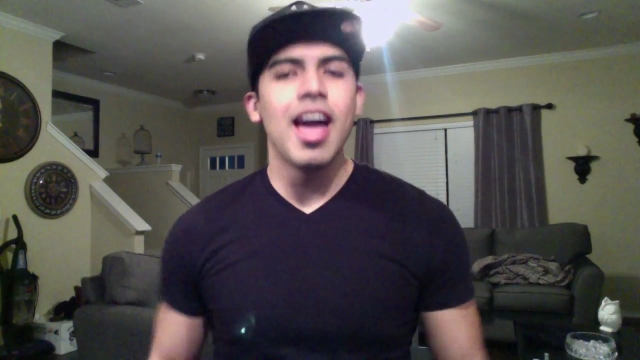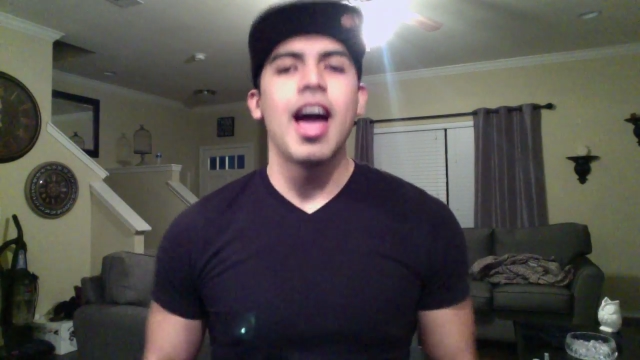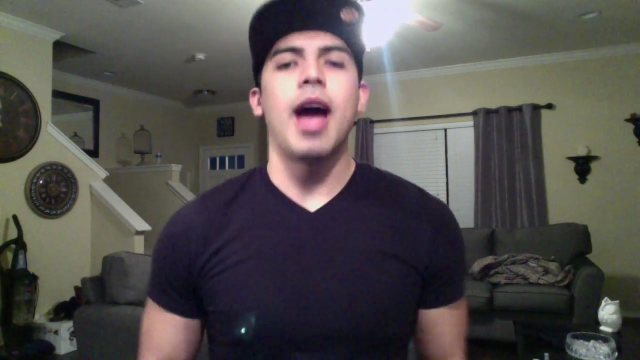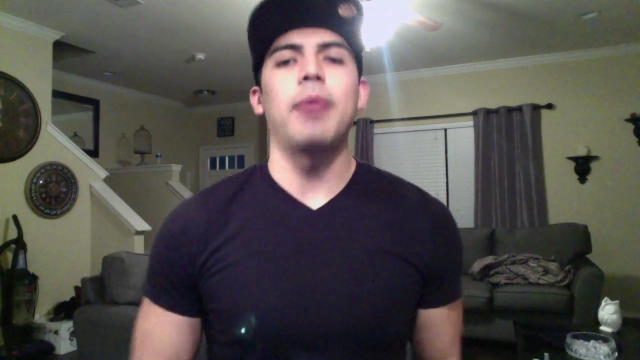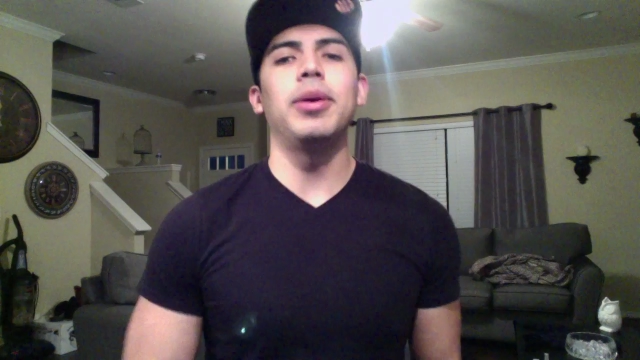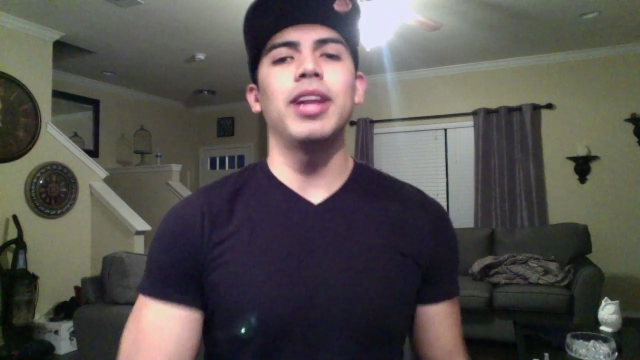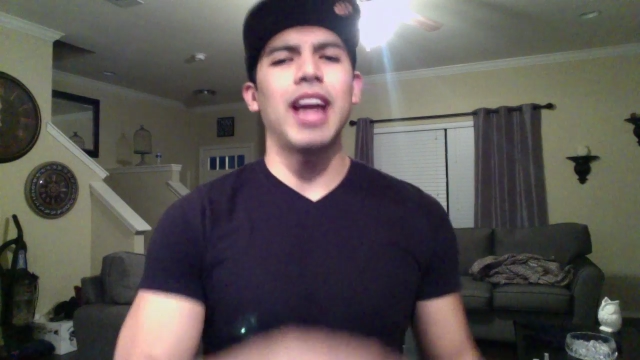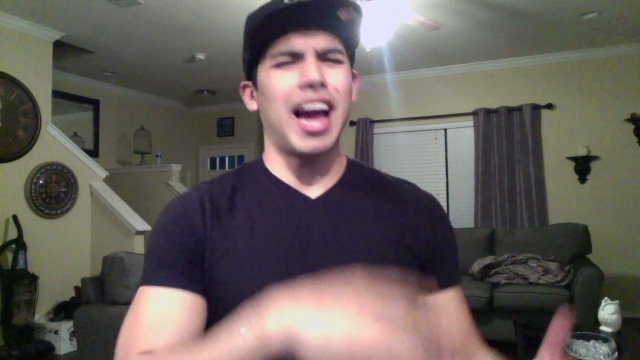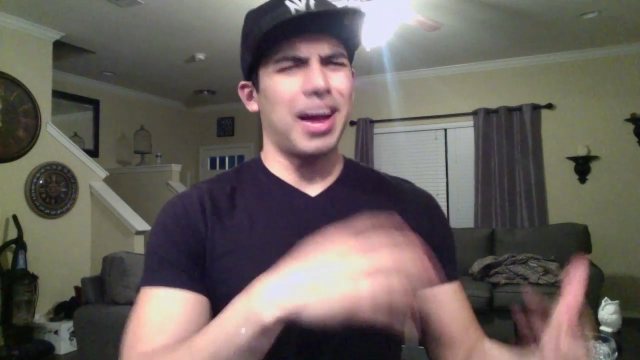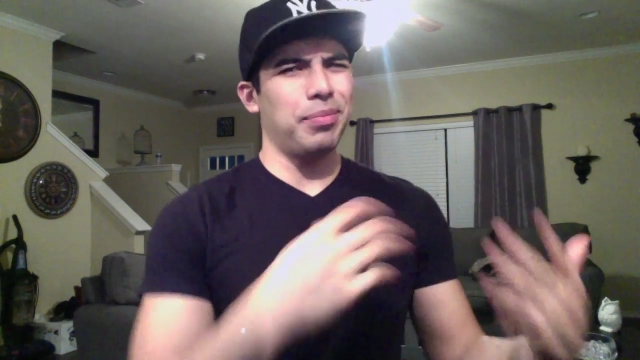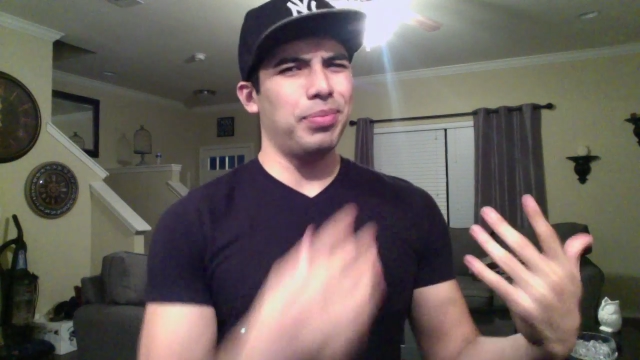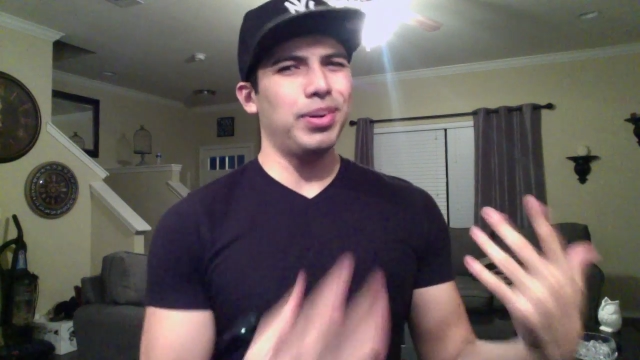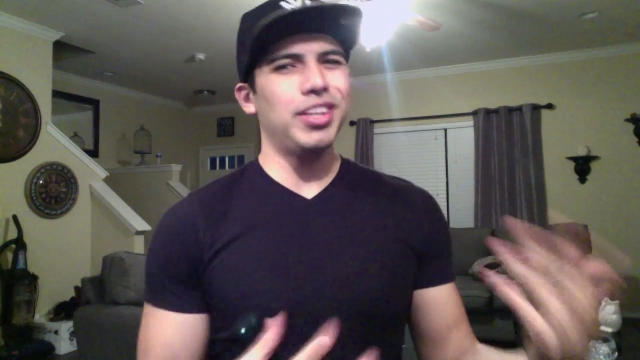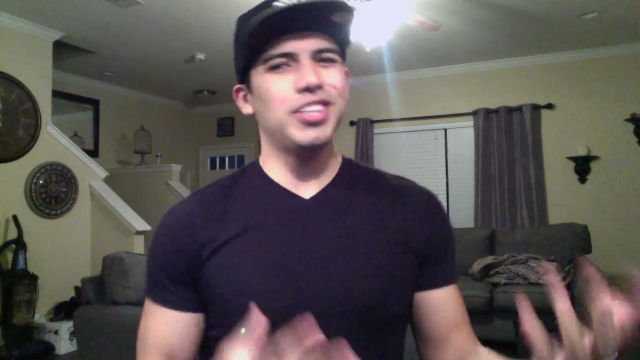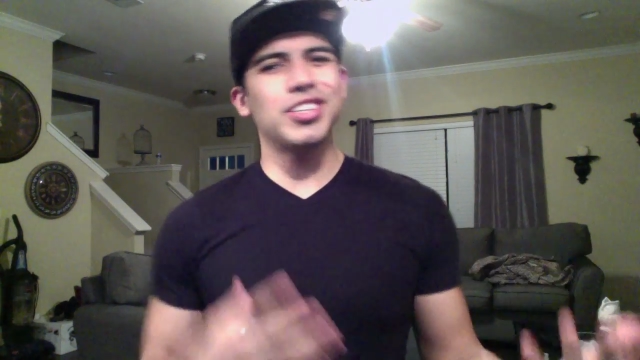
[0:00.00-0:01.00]
I mean, I'm
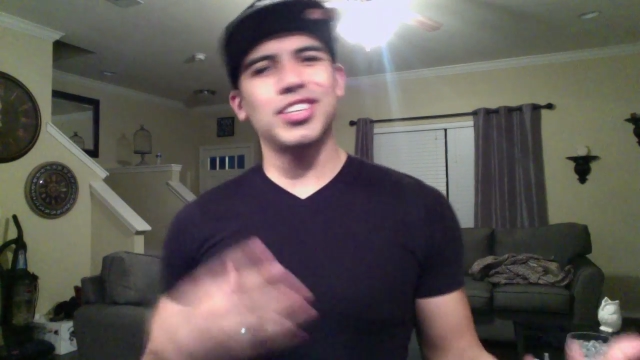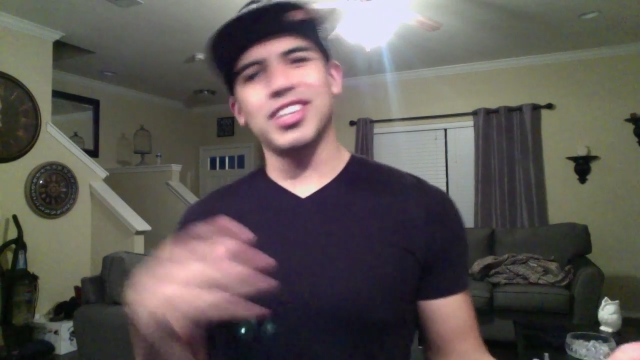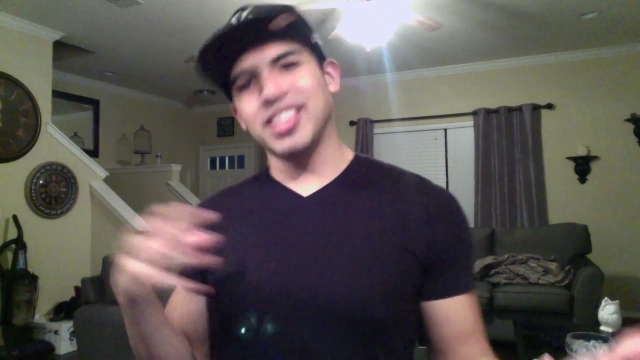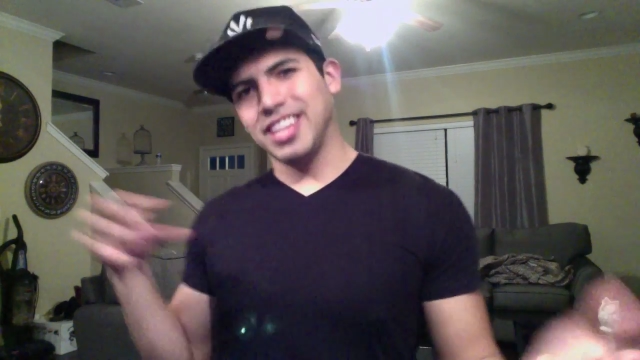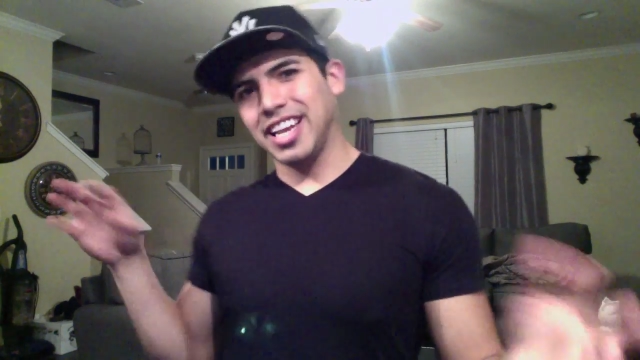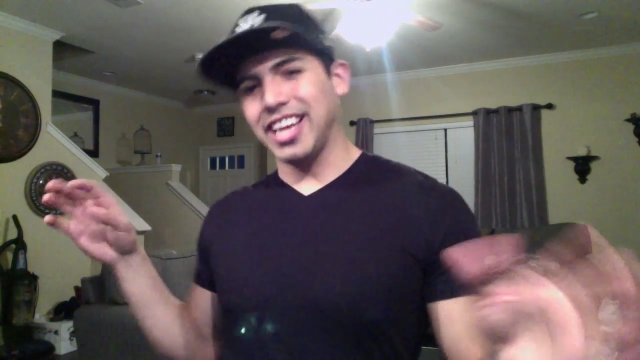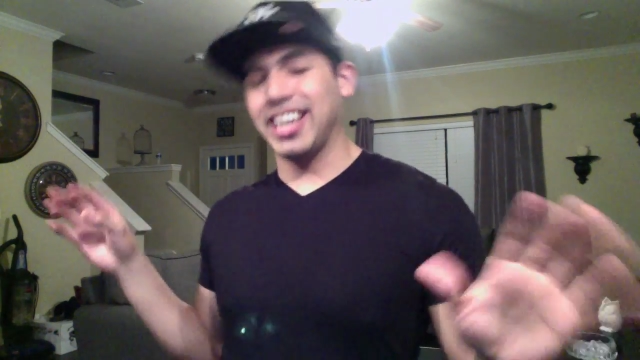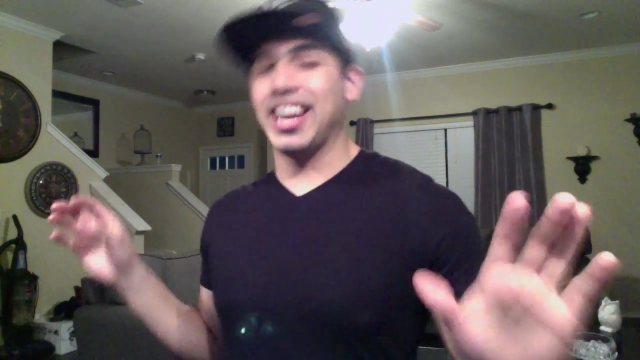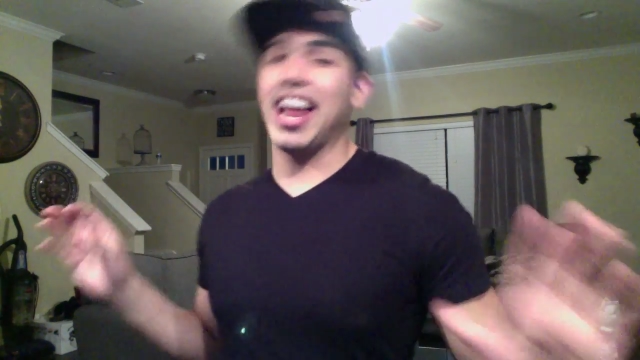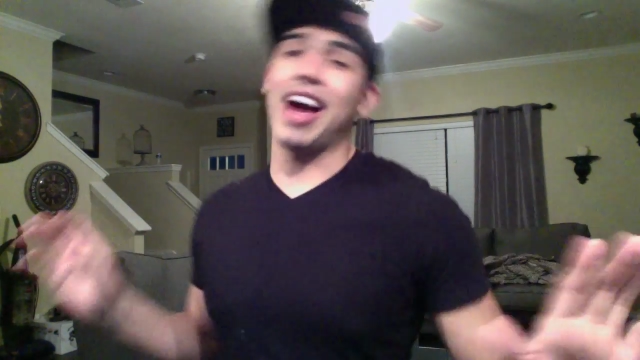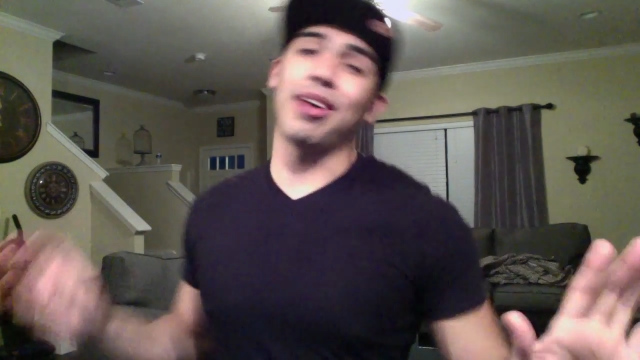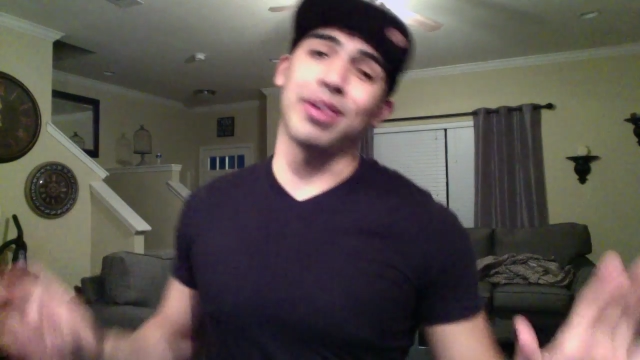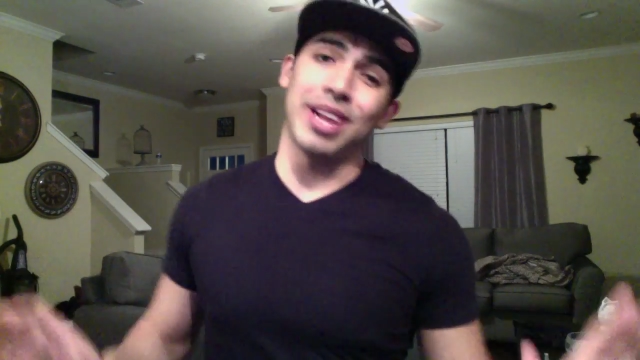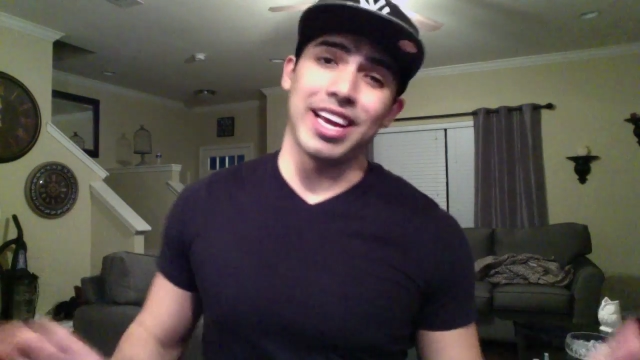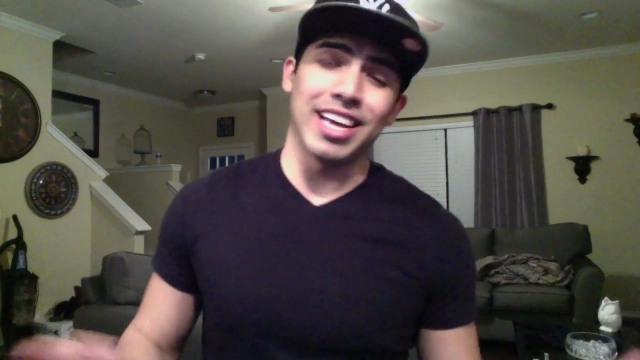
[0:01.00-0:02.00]
pretty sure that like
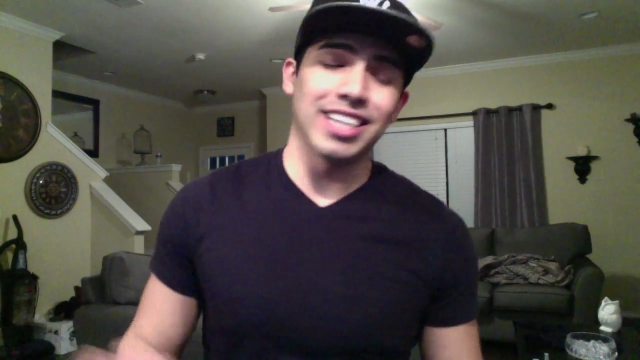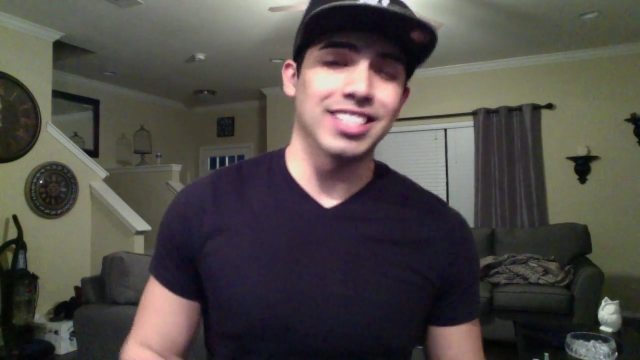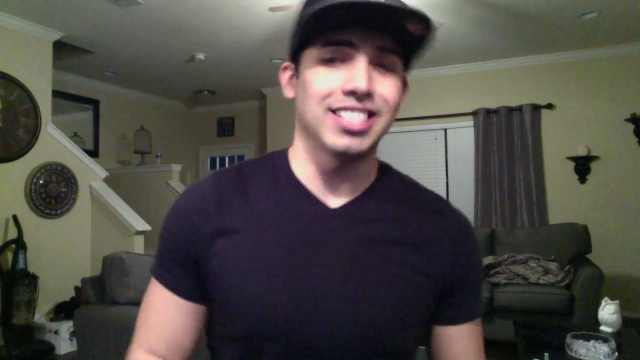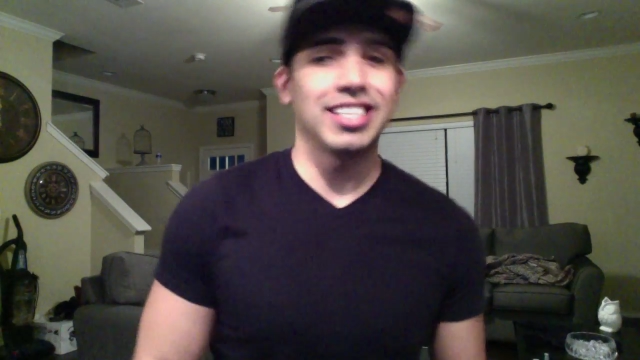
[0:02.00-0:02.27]
nowadays